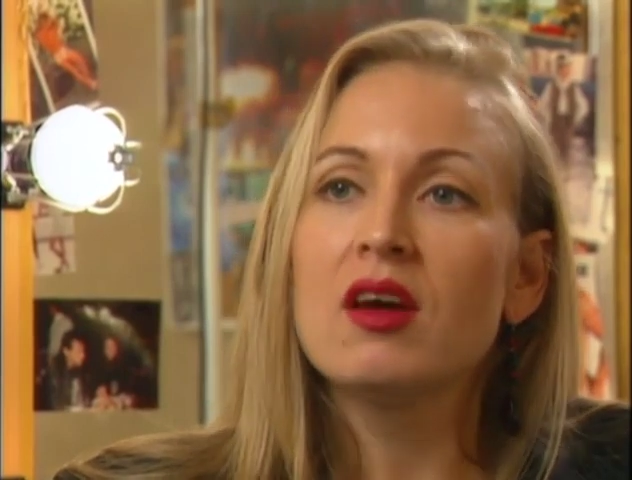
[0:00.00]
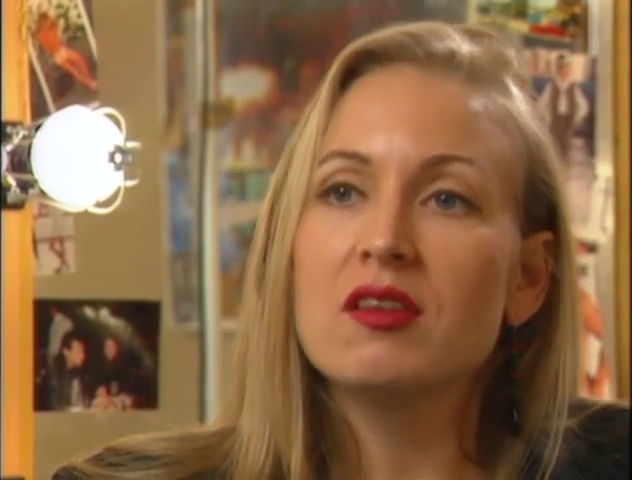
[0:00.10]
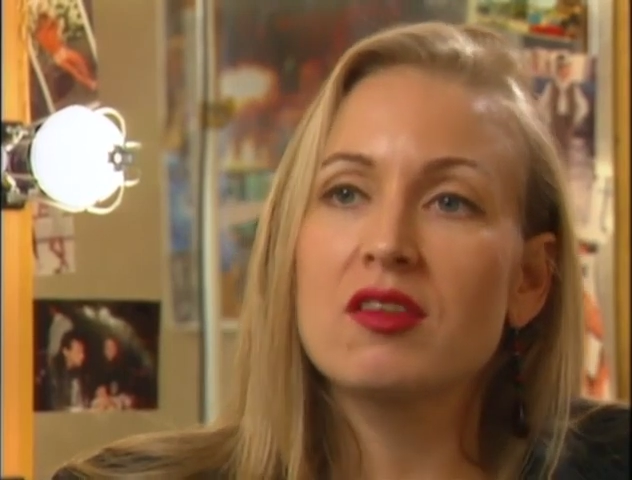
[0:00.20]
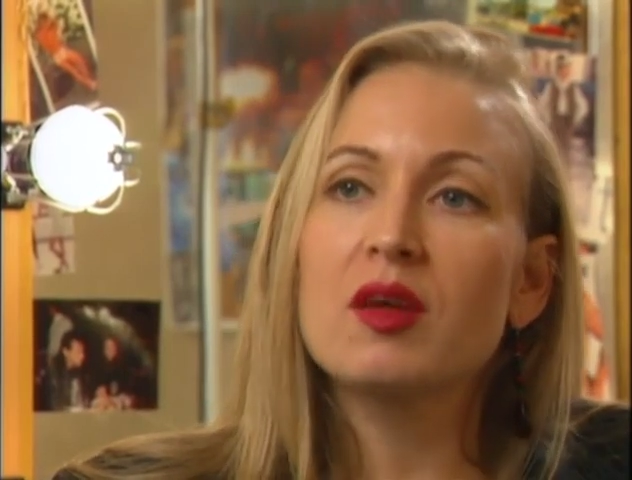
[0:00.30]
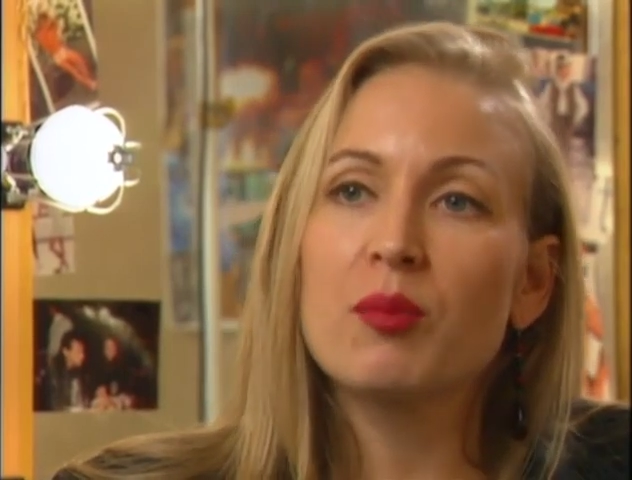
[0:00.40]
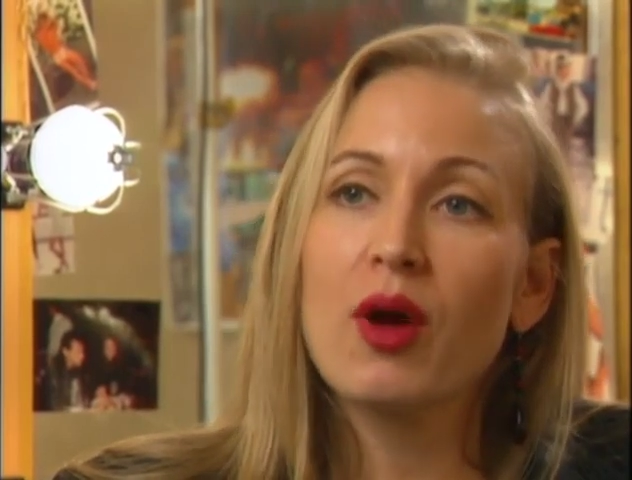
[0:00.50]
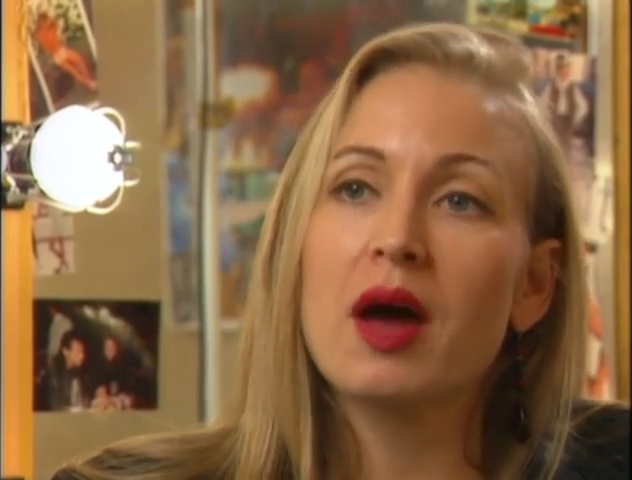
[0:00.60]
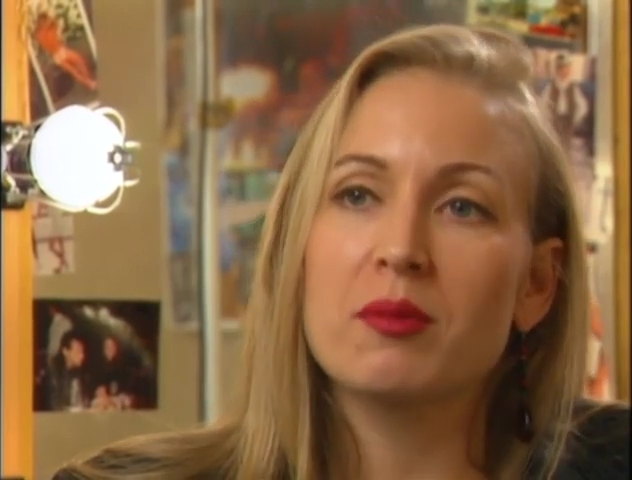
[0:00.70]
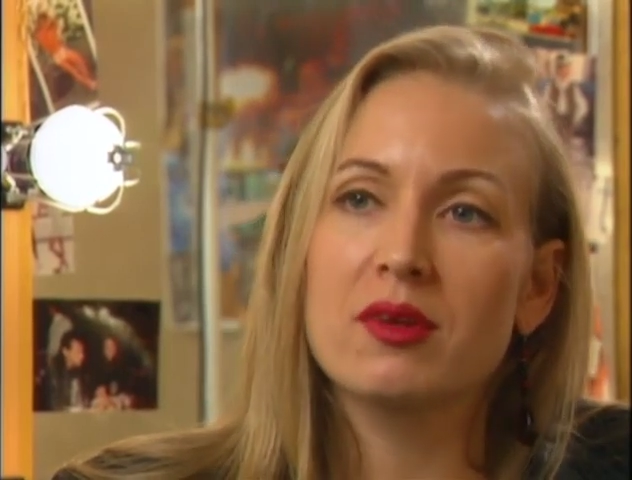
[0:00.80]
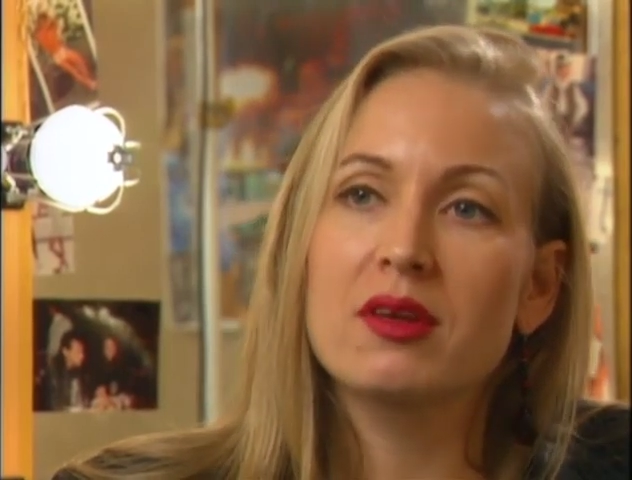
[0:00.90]
So they
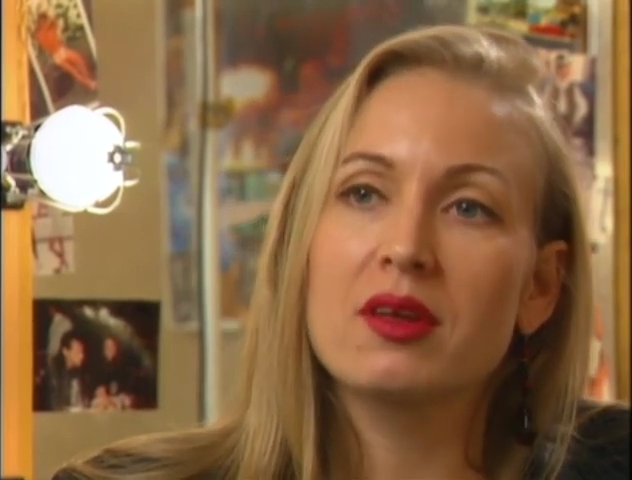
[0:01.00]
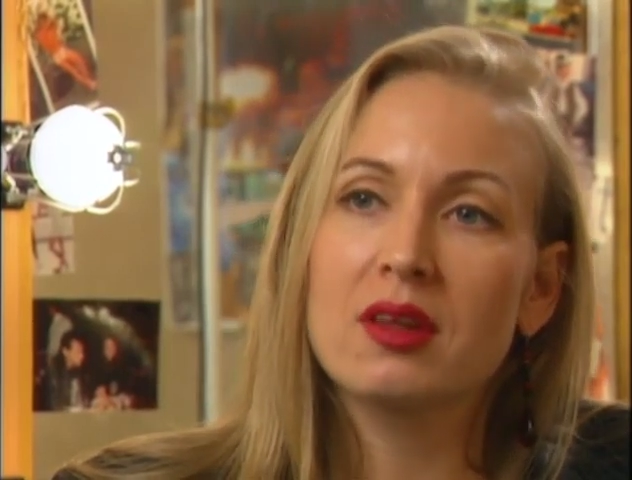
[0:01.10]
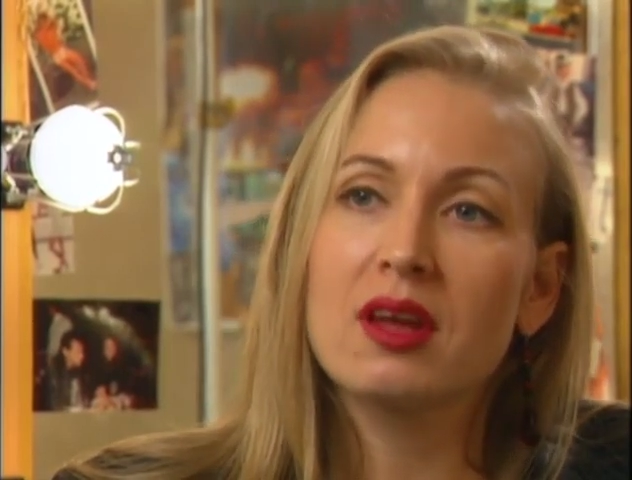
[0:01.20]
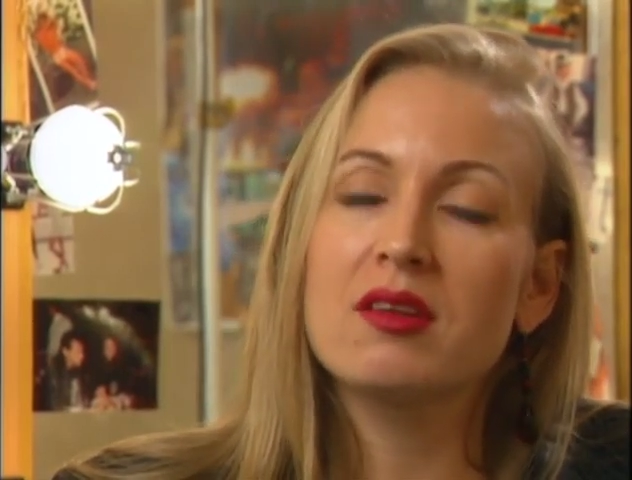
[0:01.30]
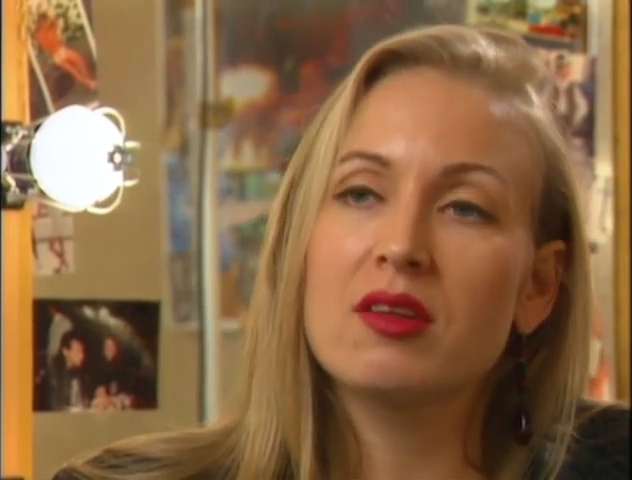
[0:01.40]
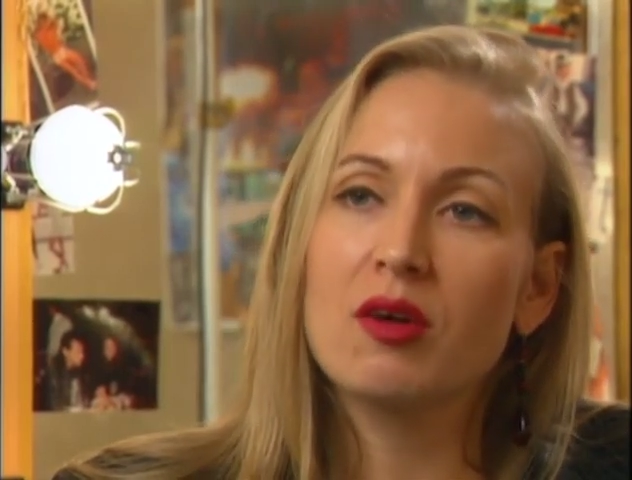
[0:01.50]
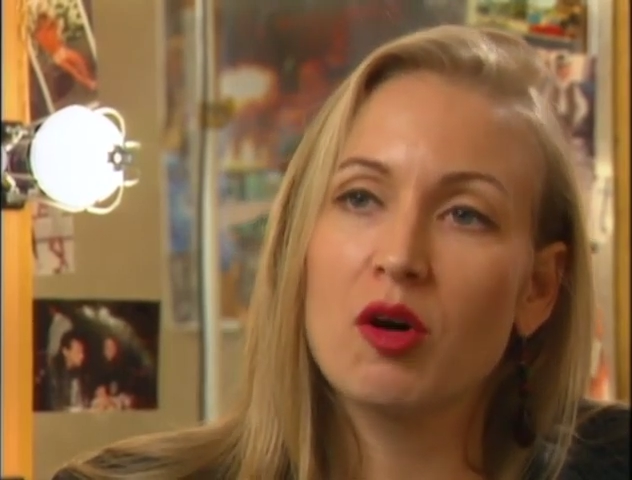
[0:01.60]
prepped they did their